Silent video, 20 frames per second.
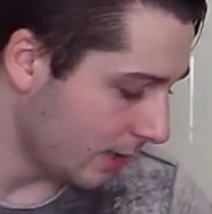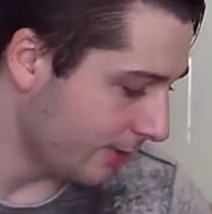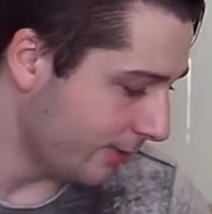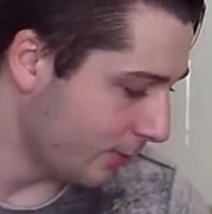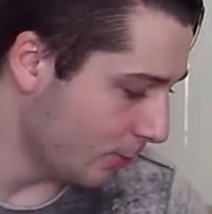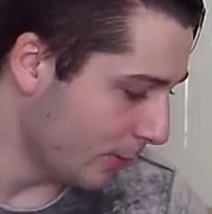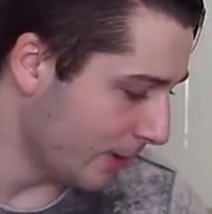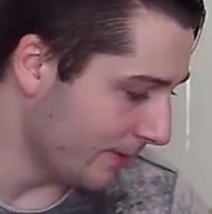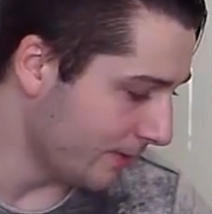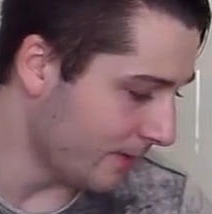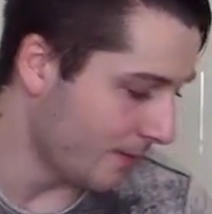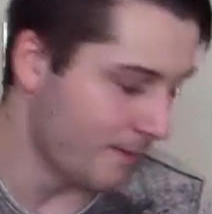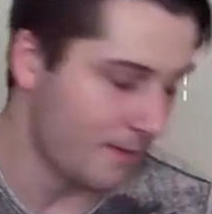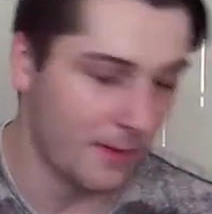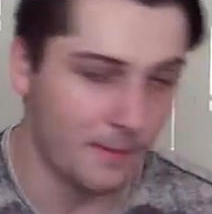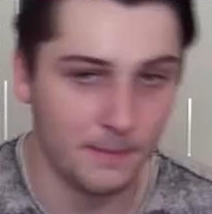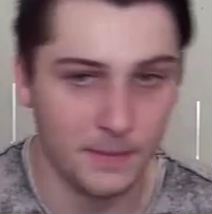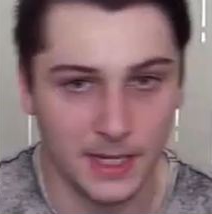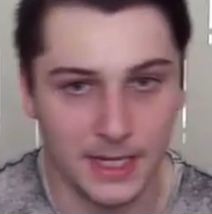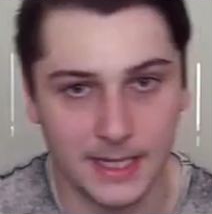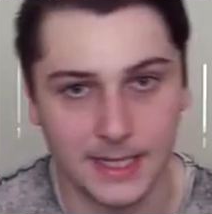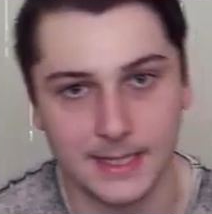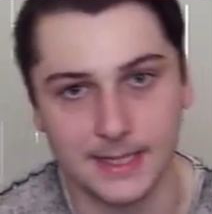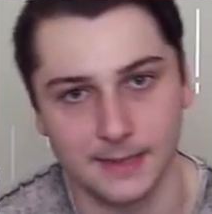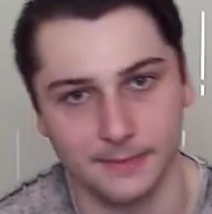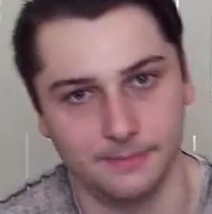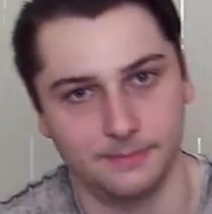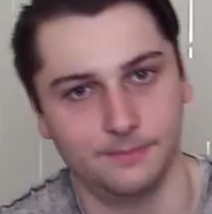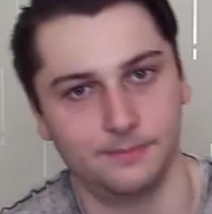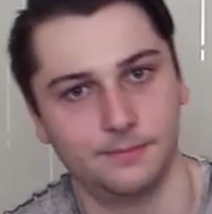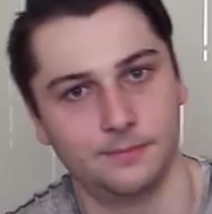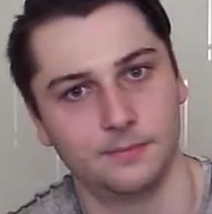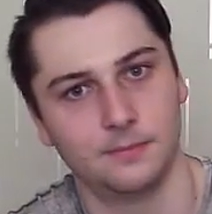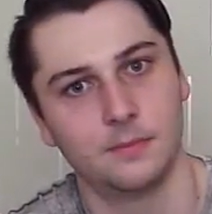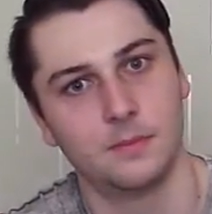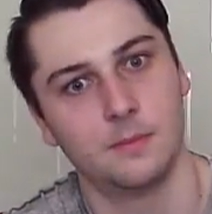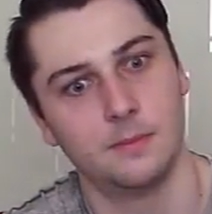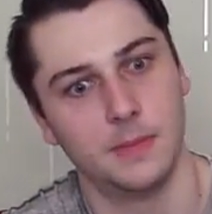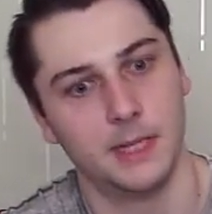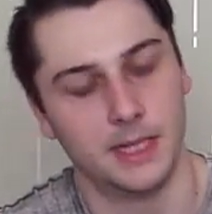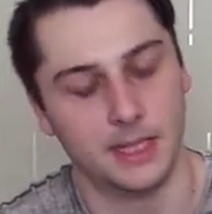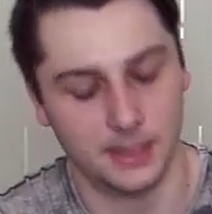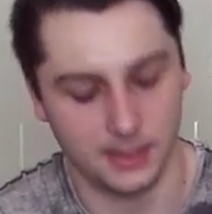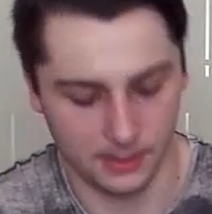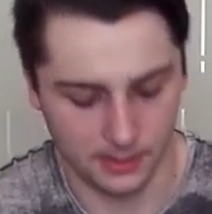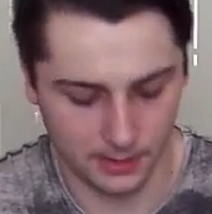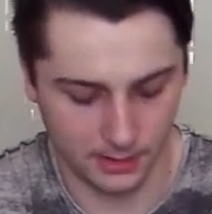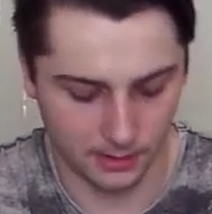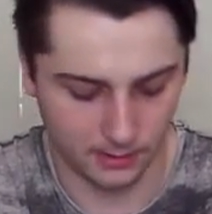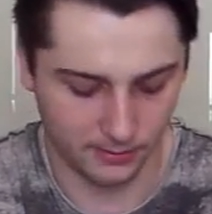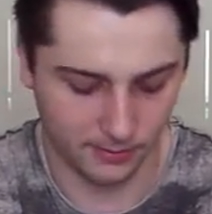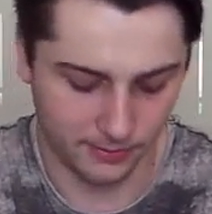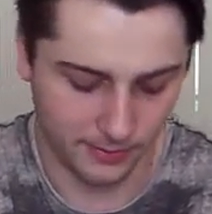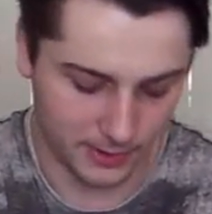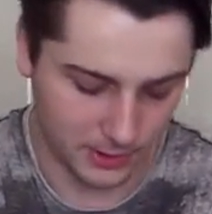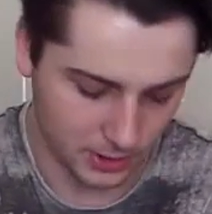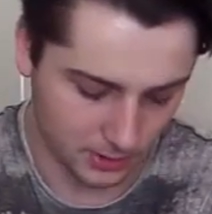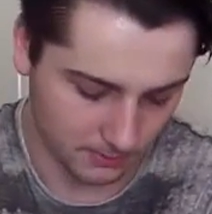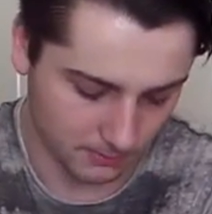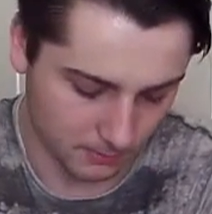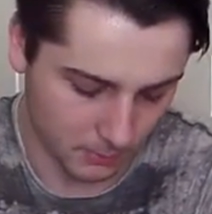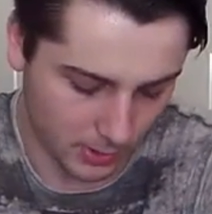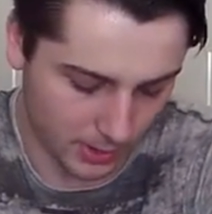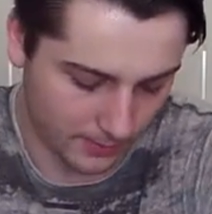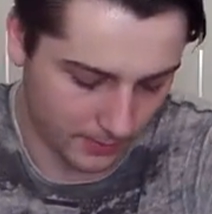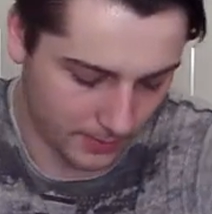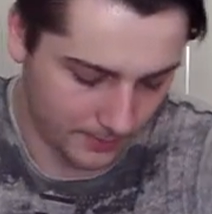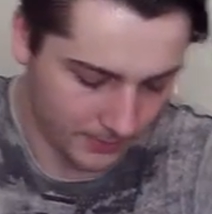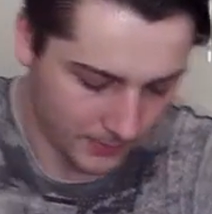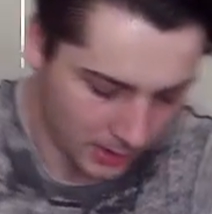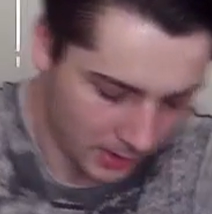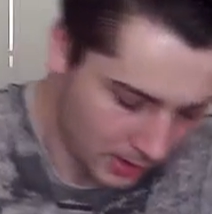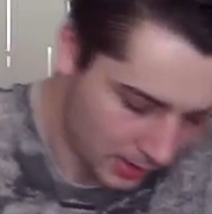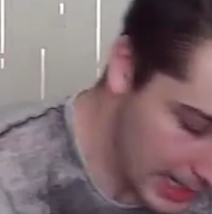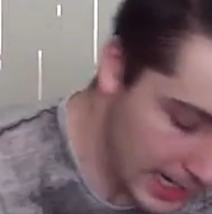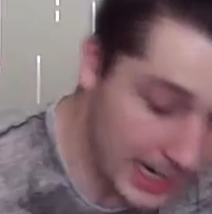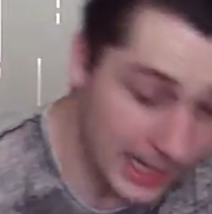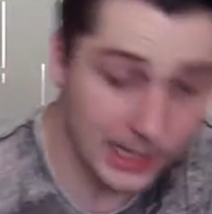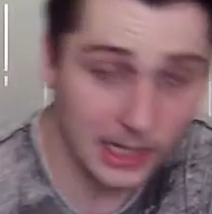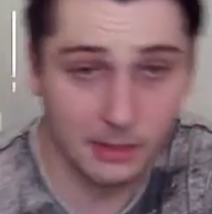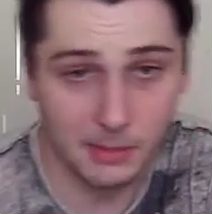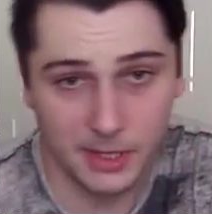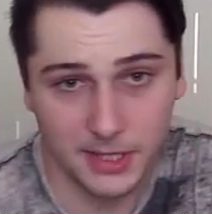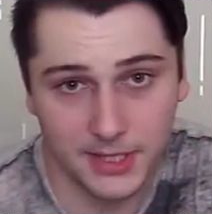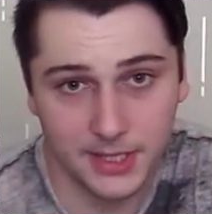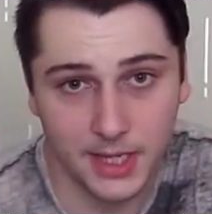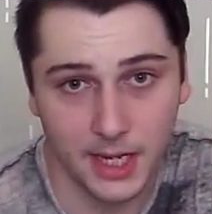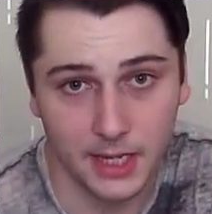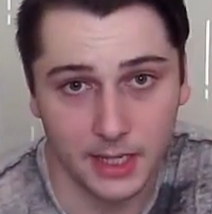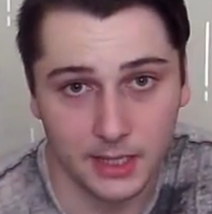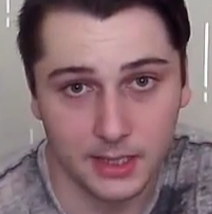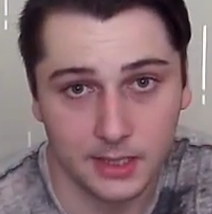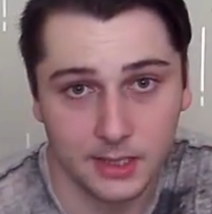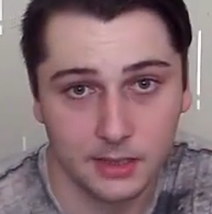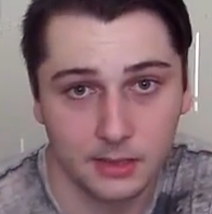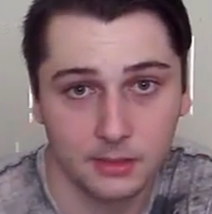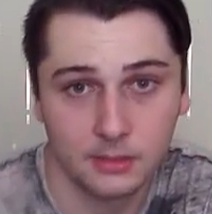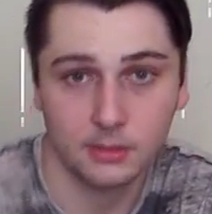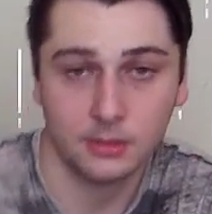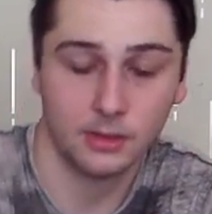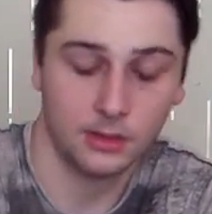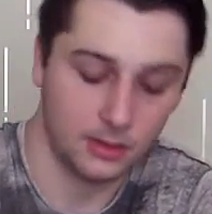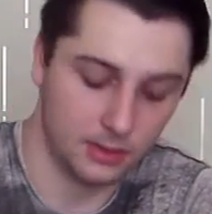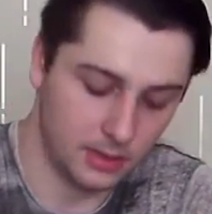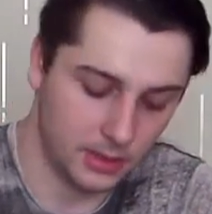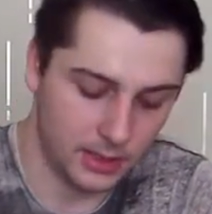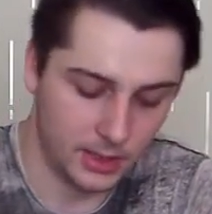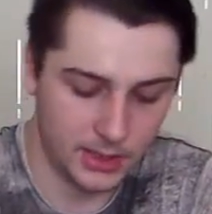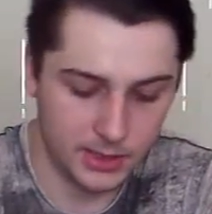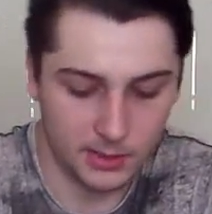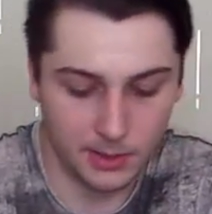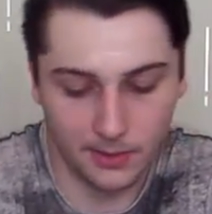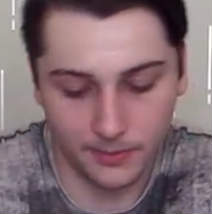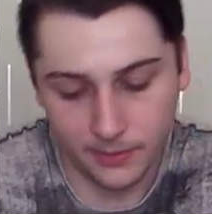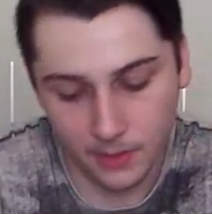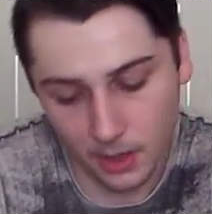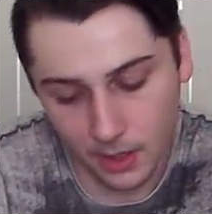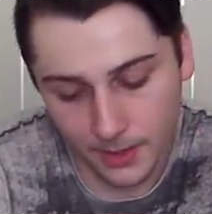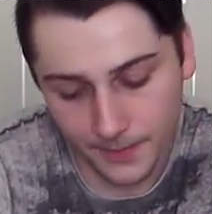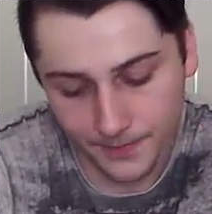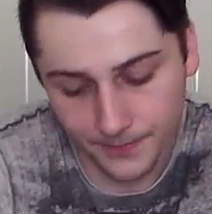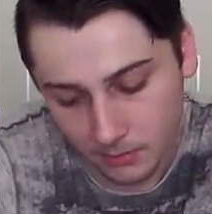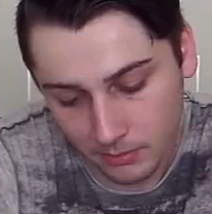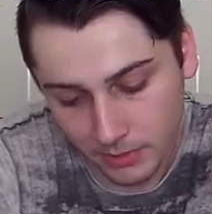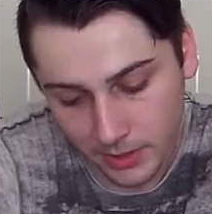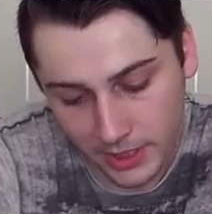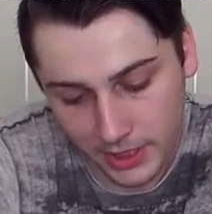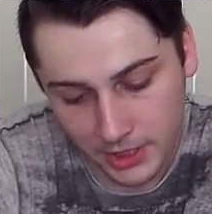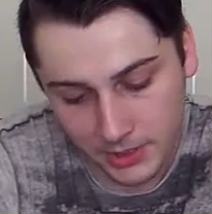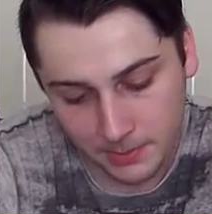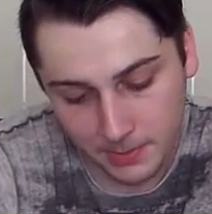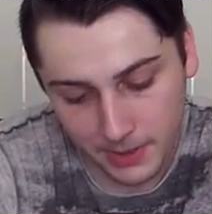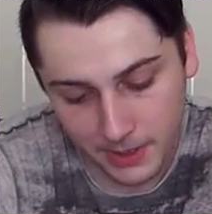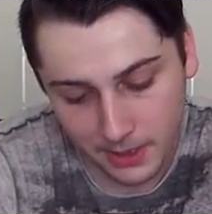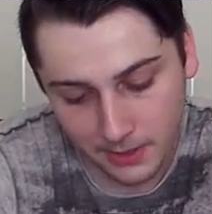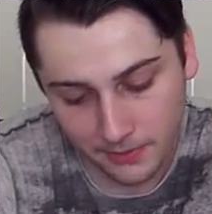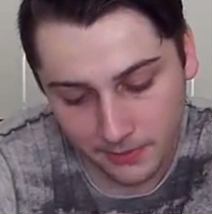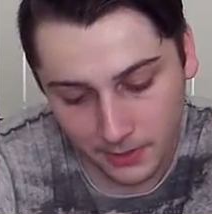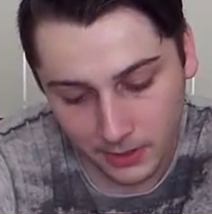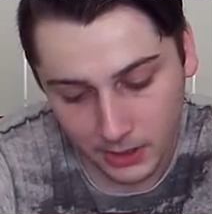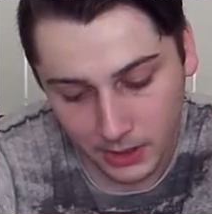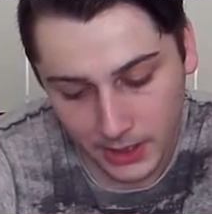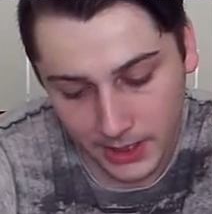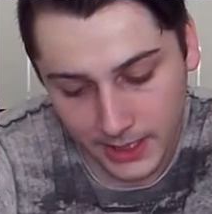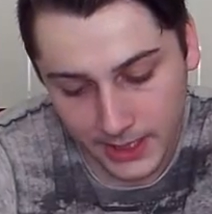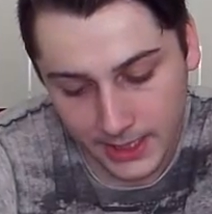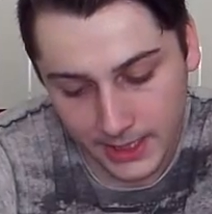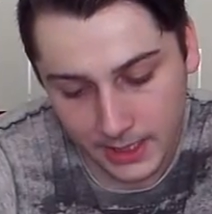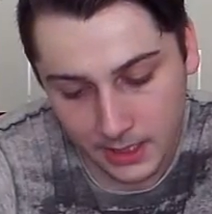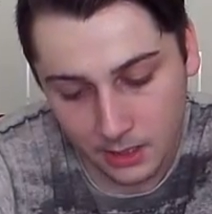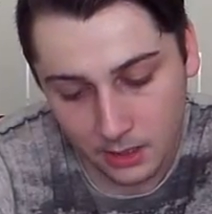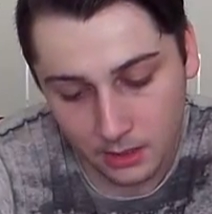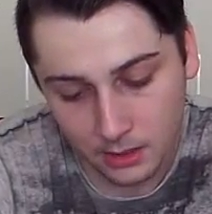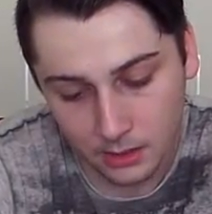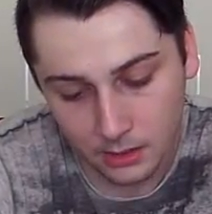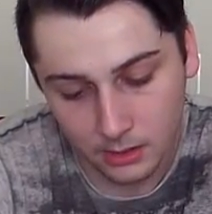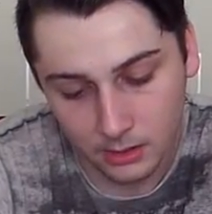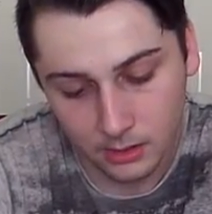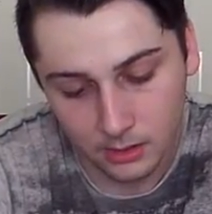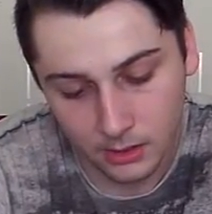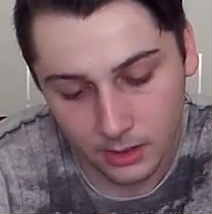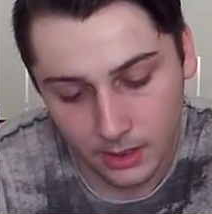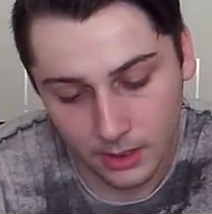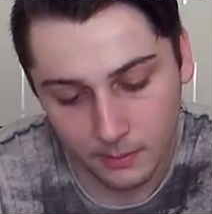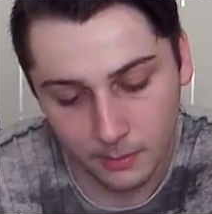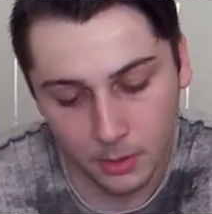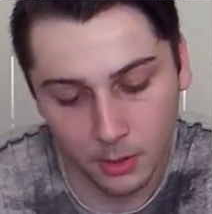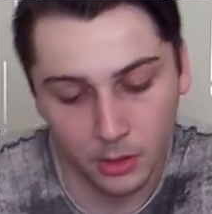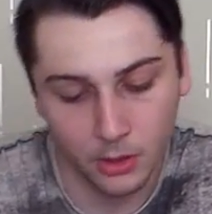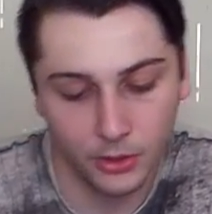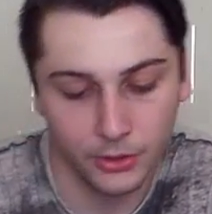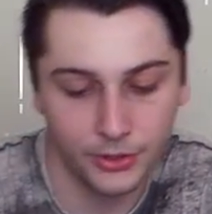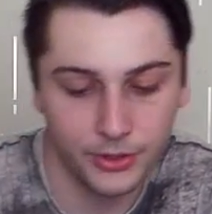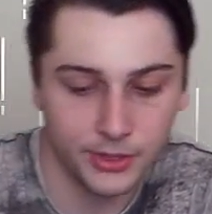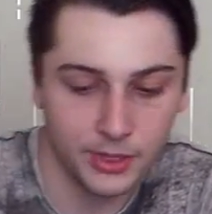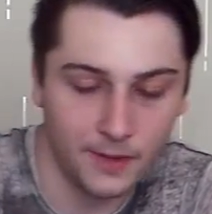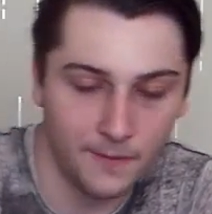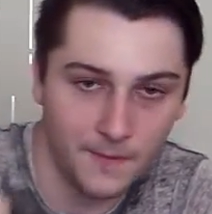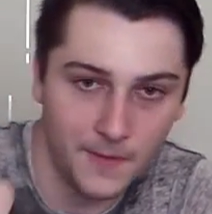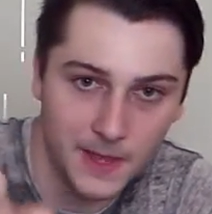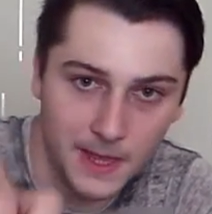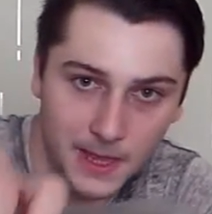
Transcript: off with the meat. Meat and fish and whatever. I like my steaks. So I've got British beef lean. Importance on the